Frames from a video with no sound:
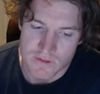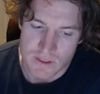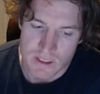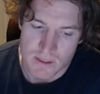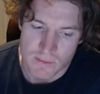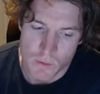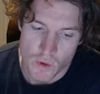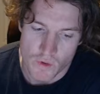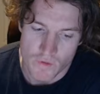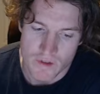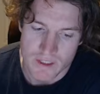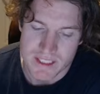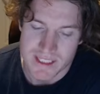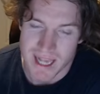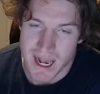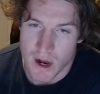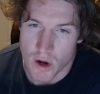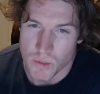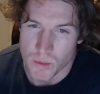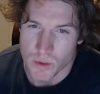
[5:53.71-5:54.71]
more of a
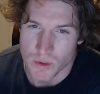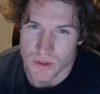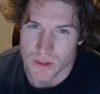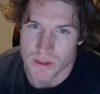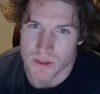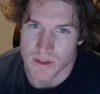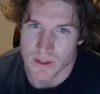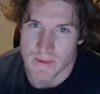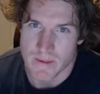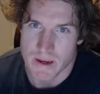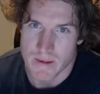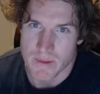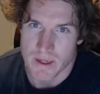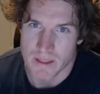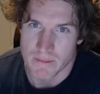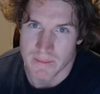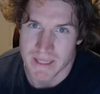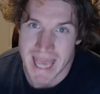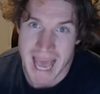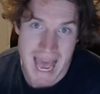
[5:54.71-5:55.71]
sourpuss and a
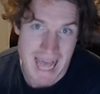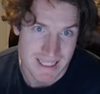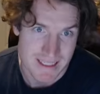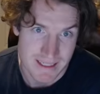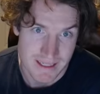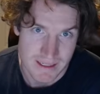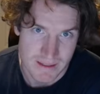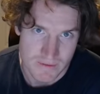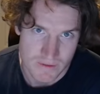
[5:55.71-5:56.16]
bit catty,